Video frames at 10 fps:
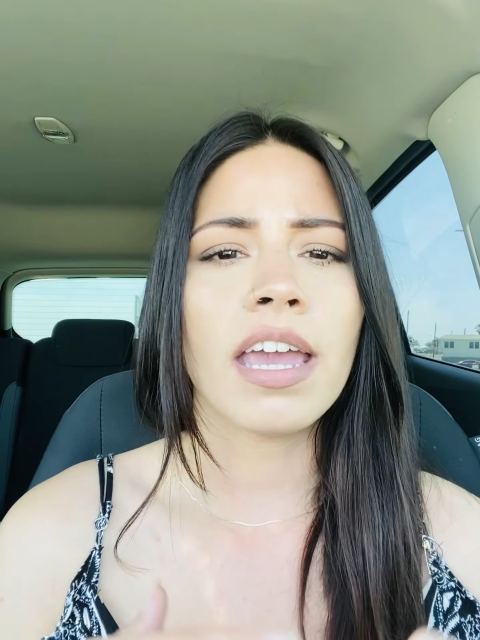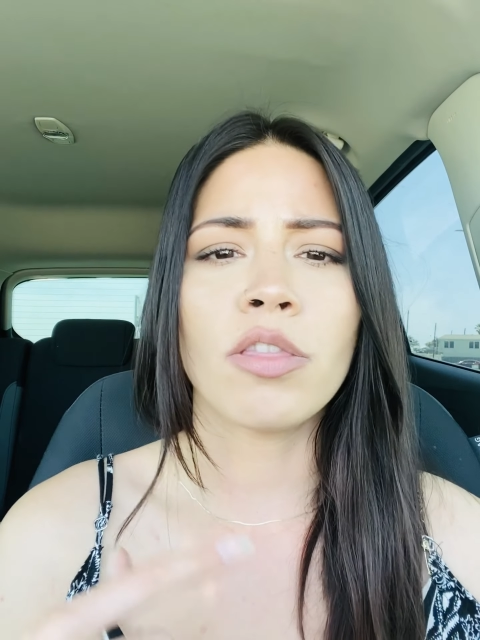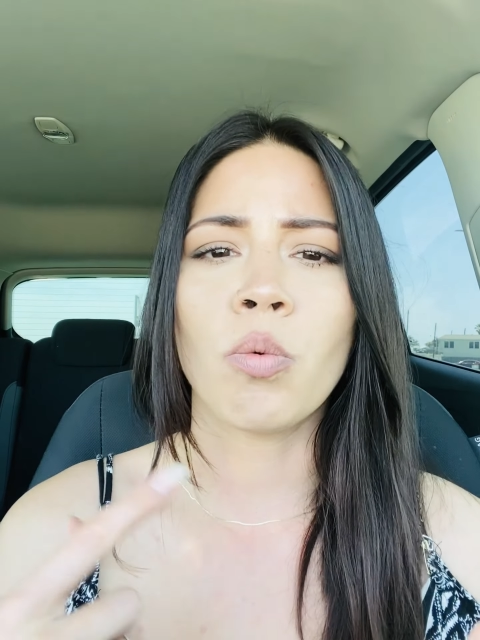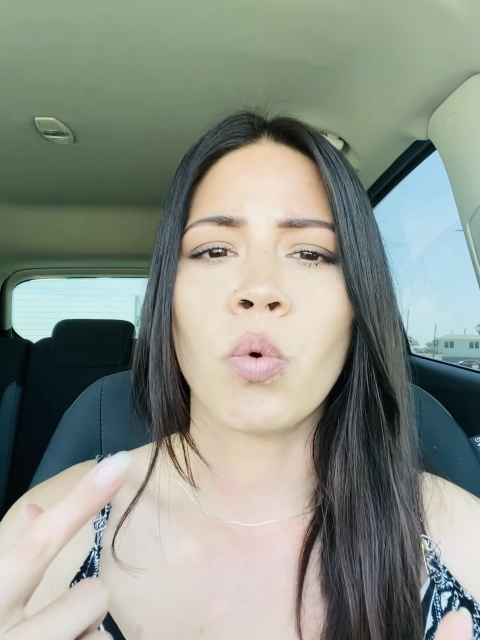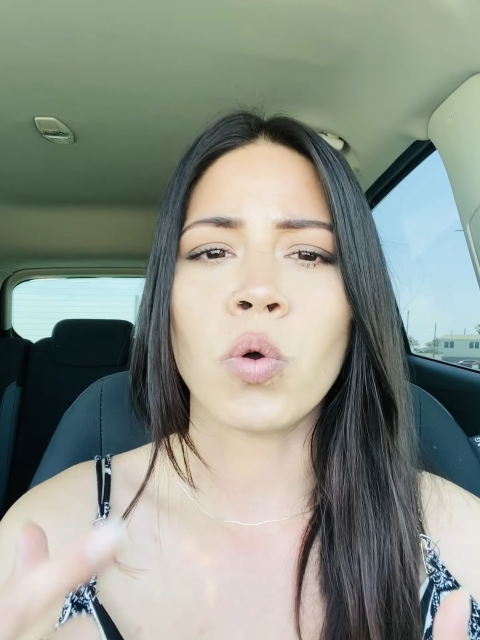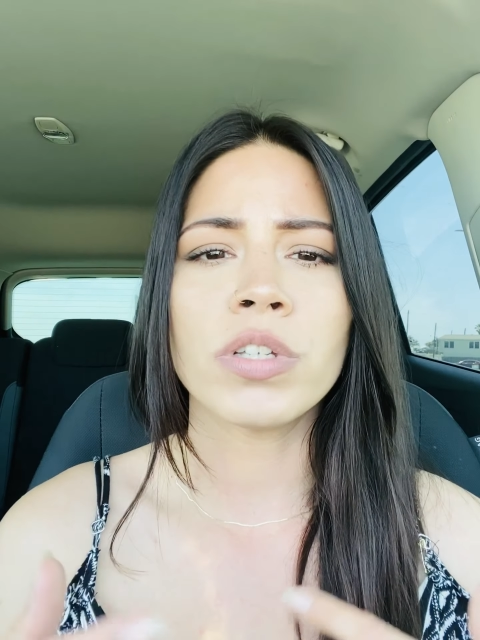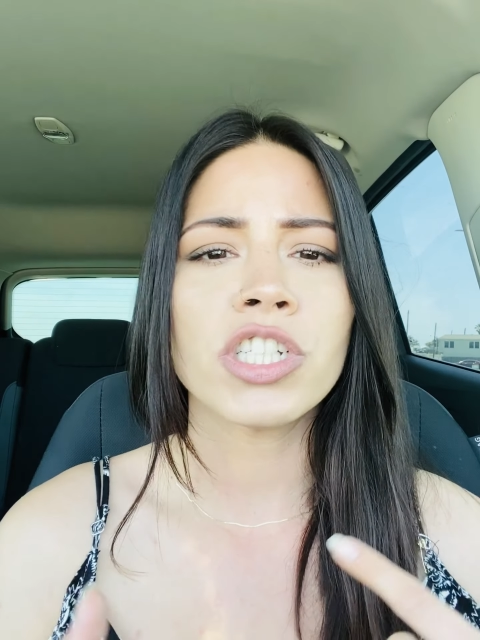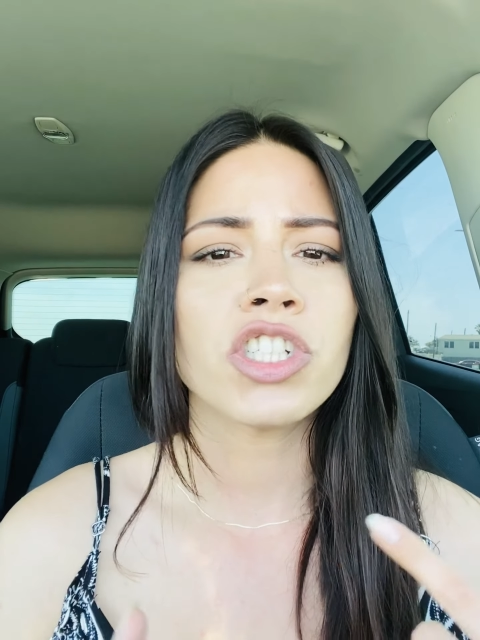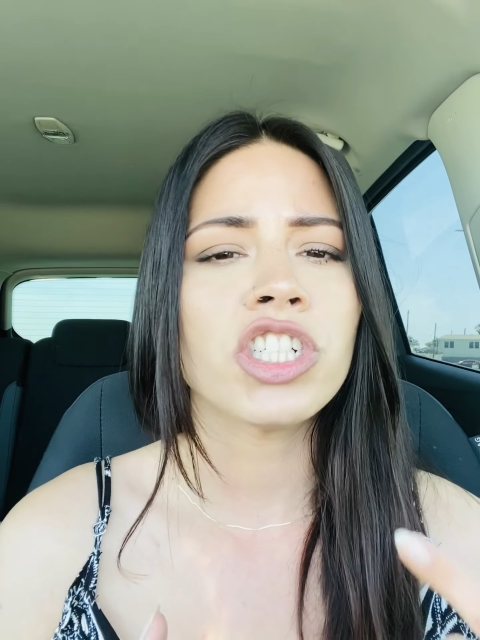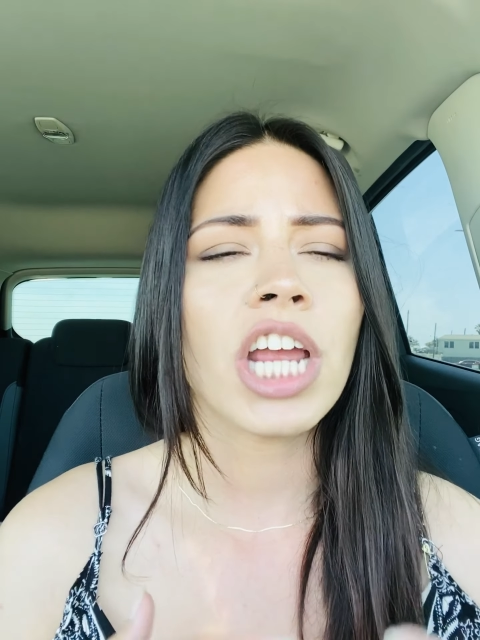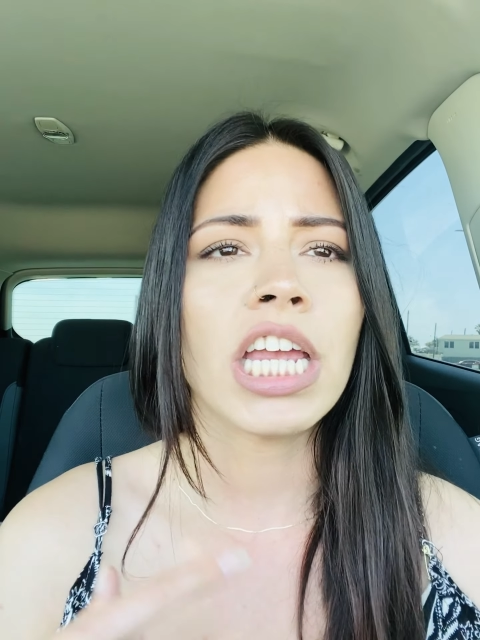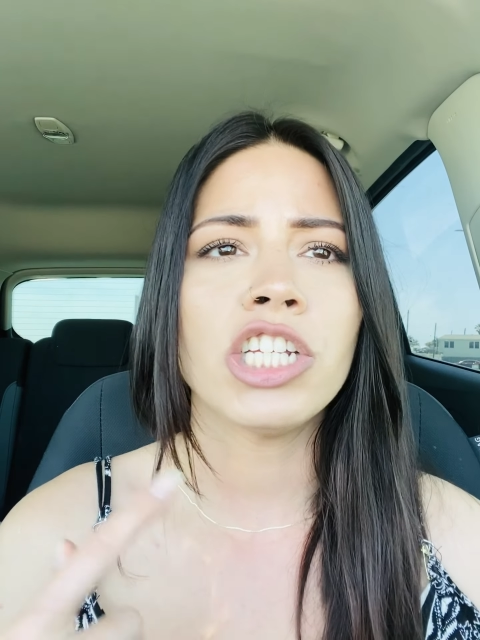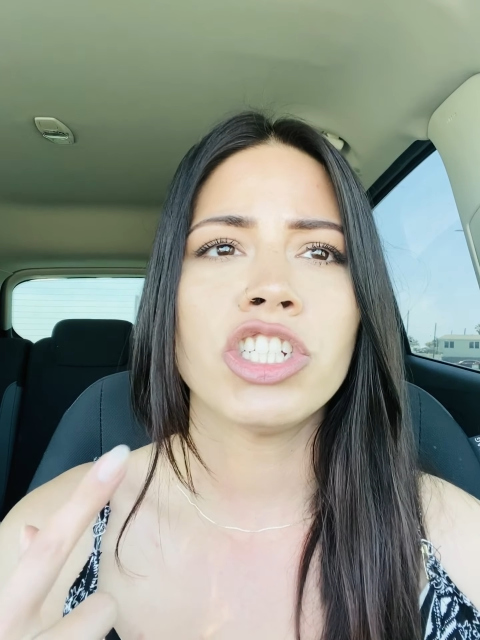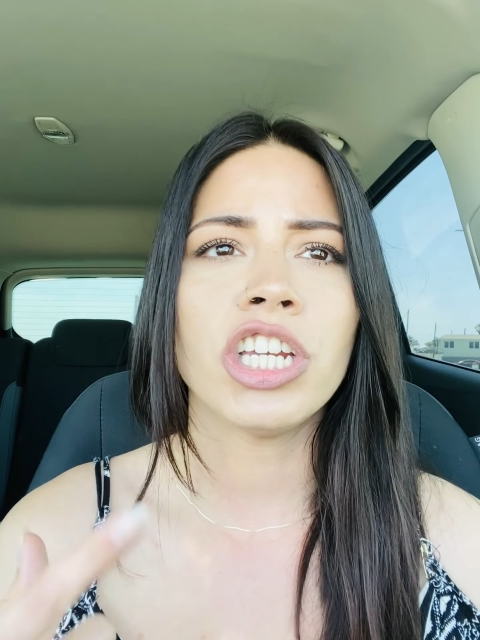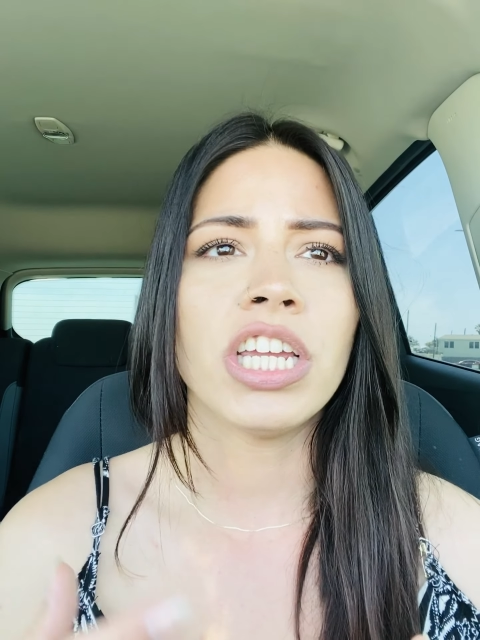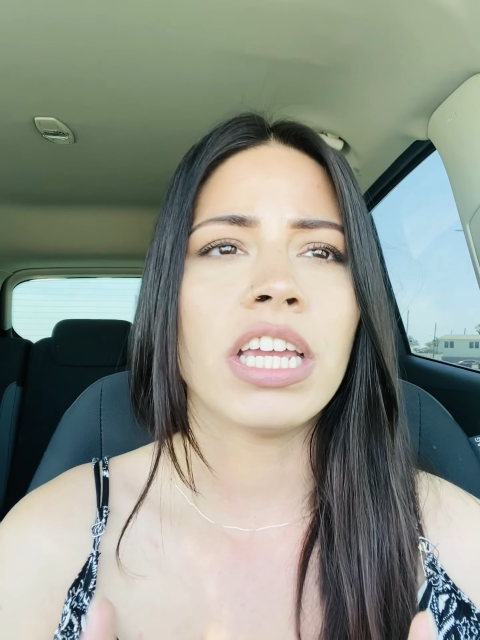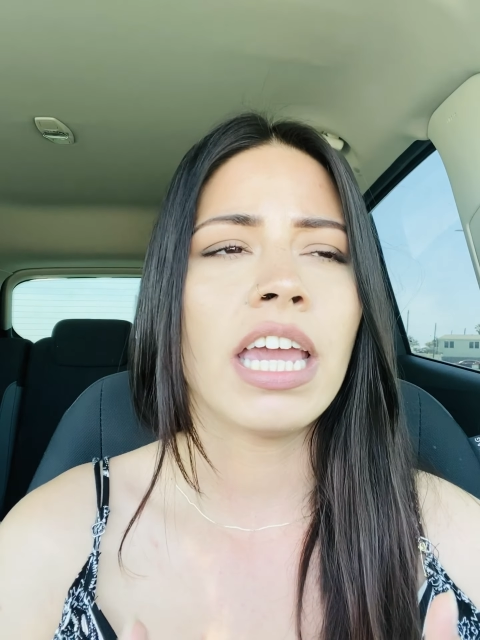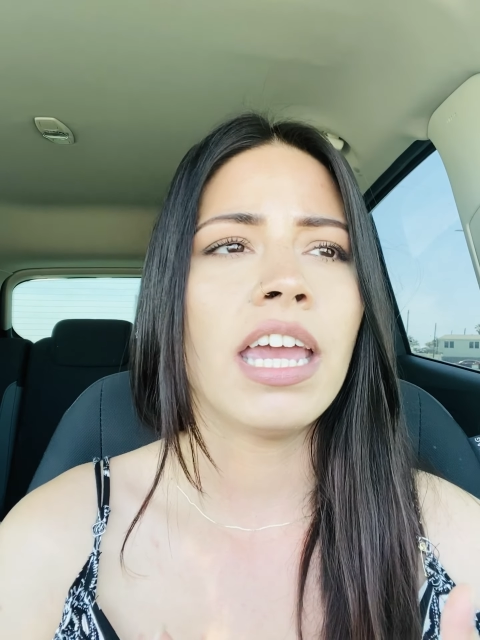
and the world is changing,